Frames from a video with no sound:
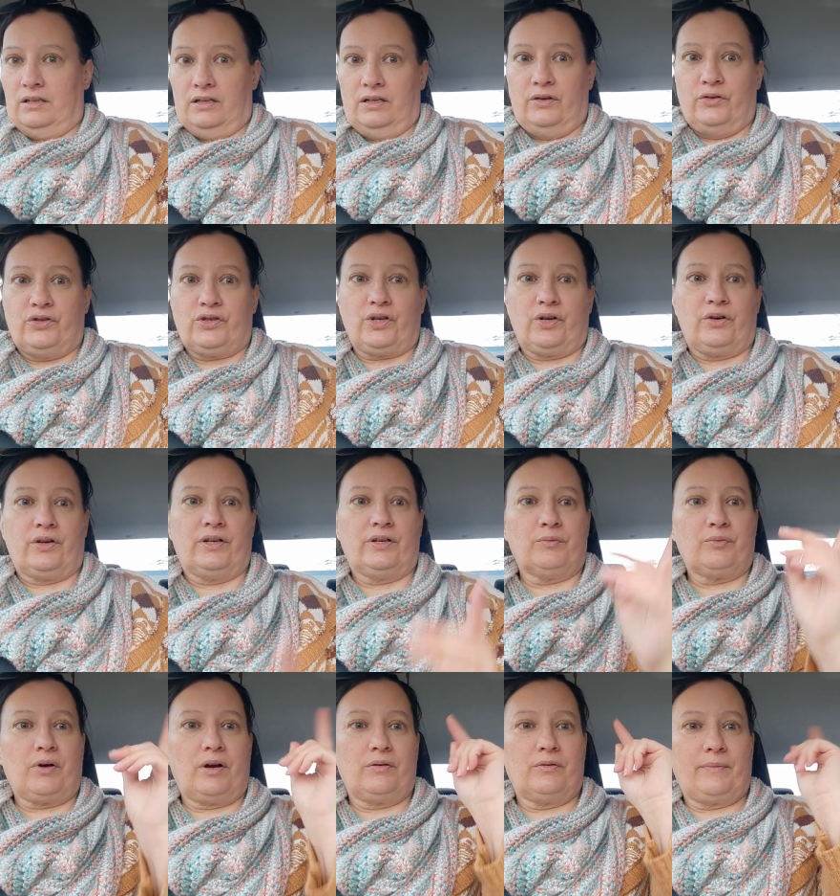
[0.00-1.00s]
Who's turning? You
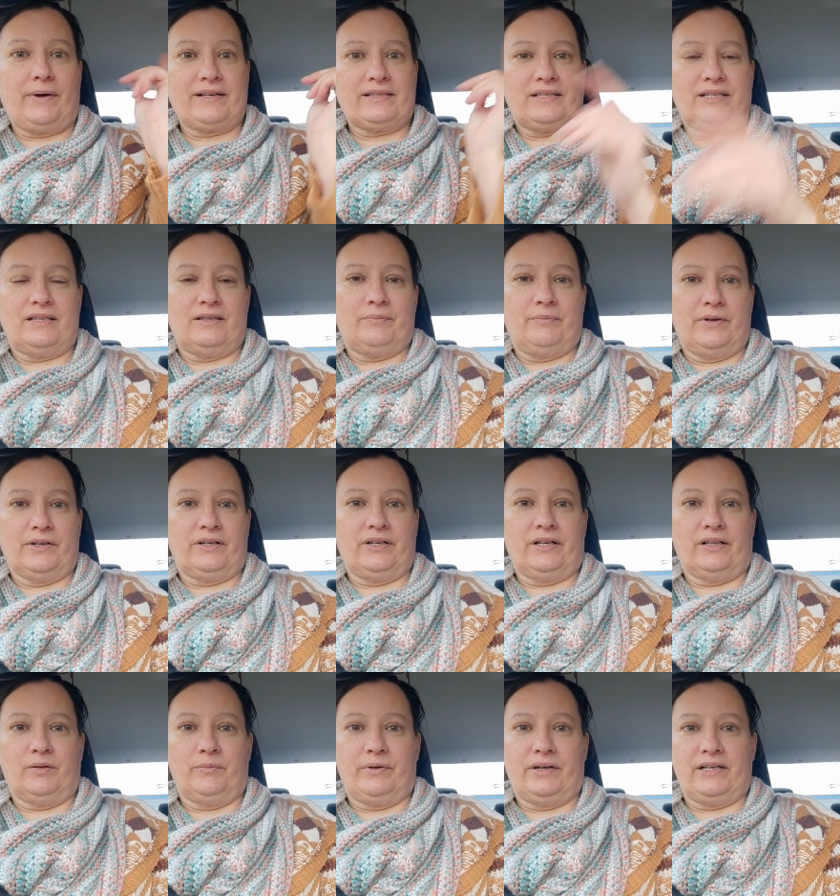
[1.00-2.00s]
probably you might see the big
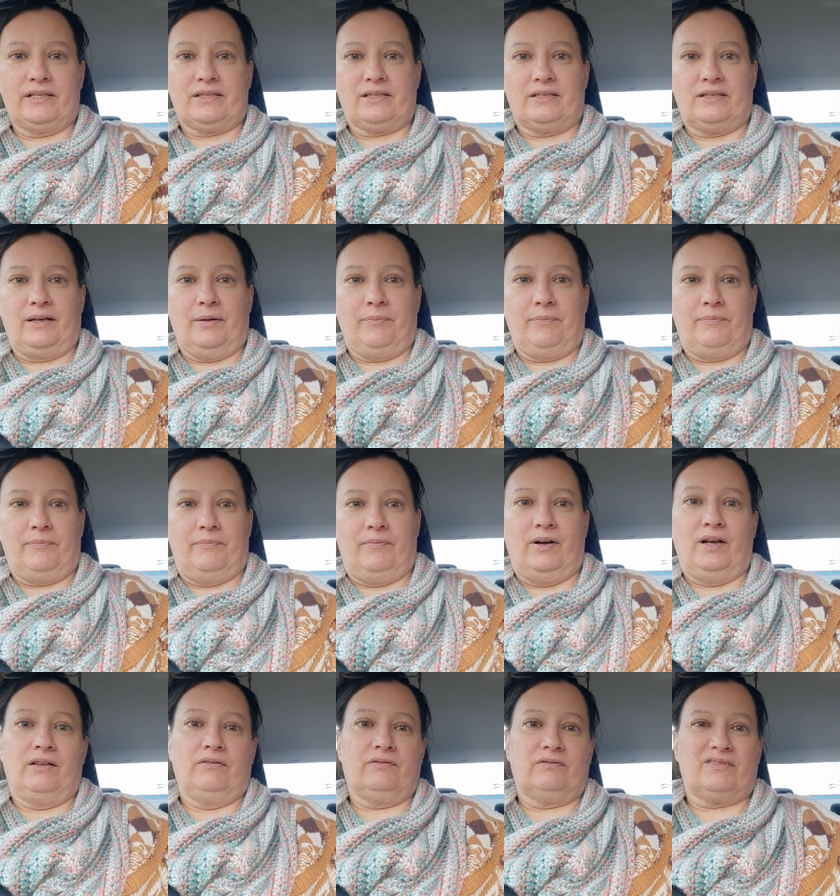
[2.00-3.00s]
yellow bus. Yep.
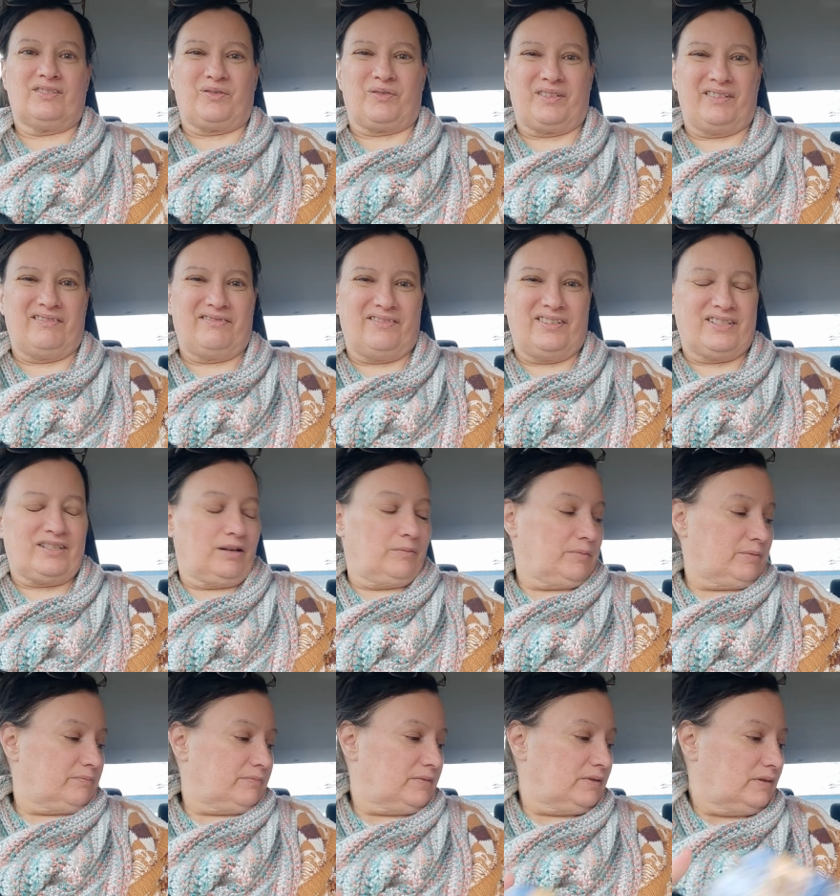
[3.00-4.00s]
Well, sort of. You saw
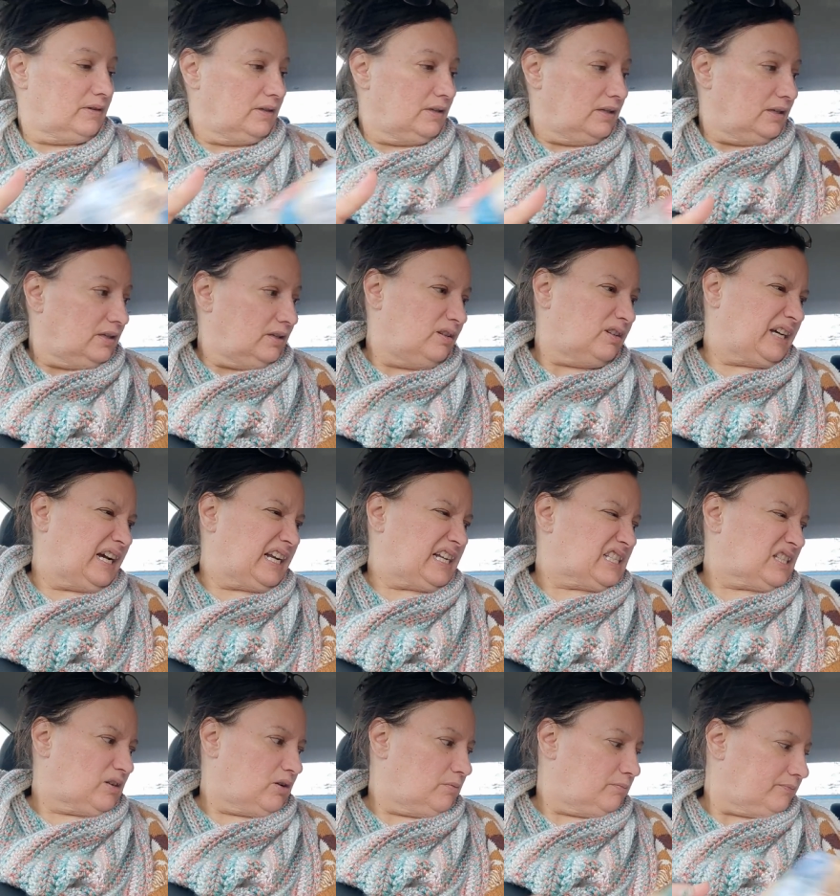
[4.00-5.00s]
him. You kind of
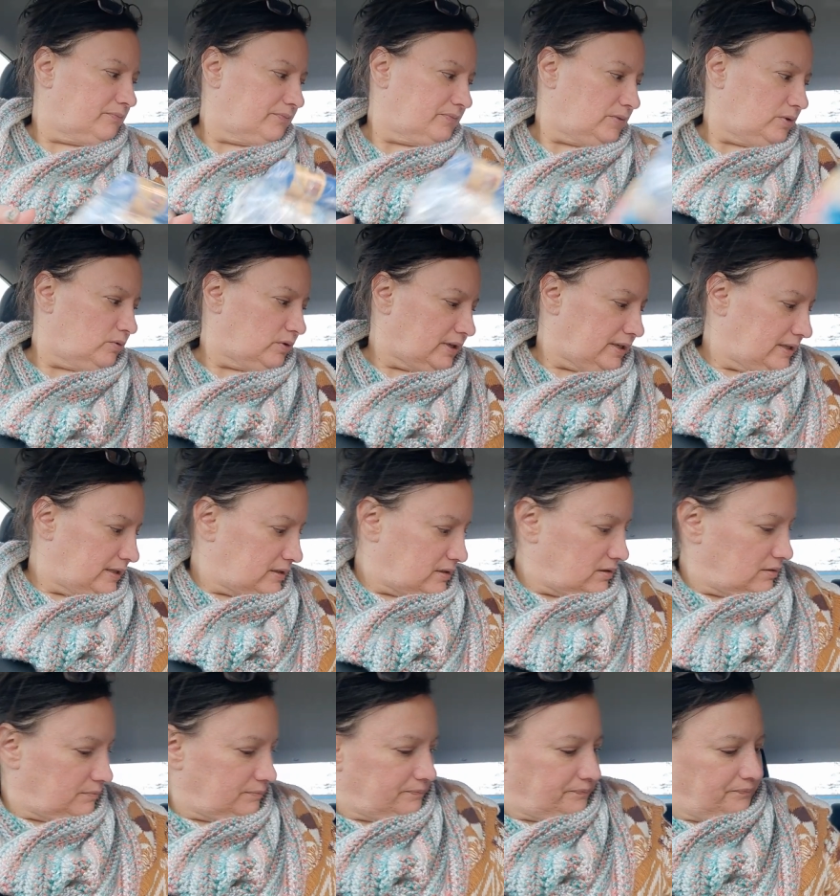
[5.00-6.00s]
saw him. You kind of saw
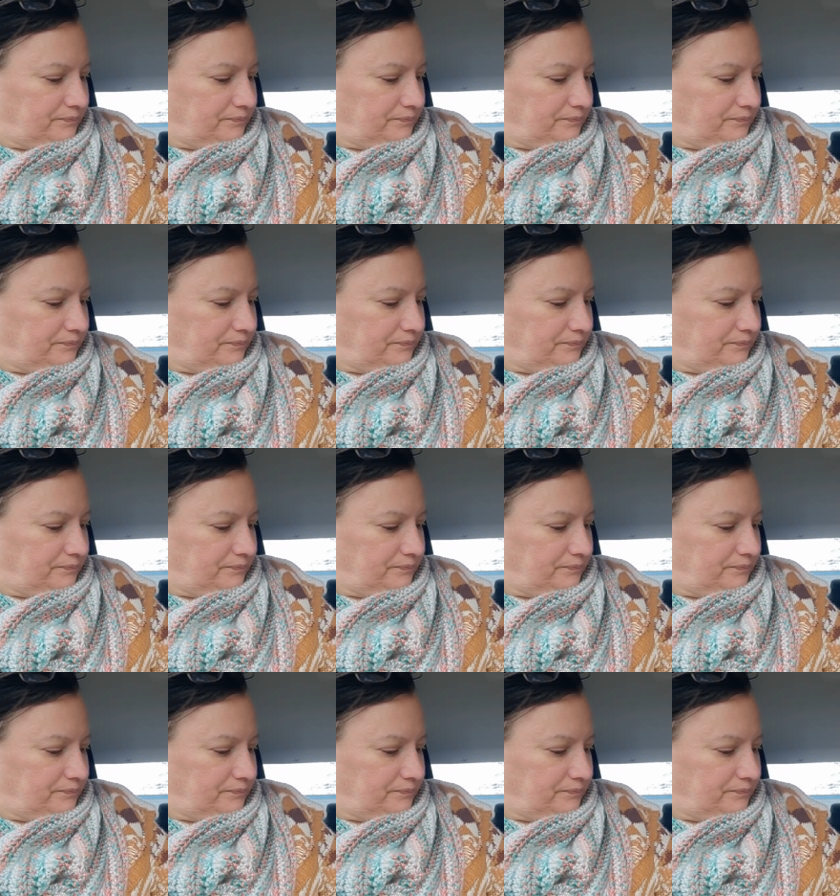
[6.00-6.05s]
him.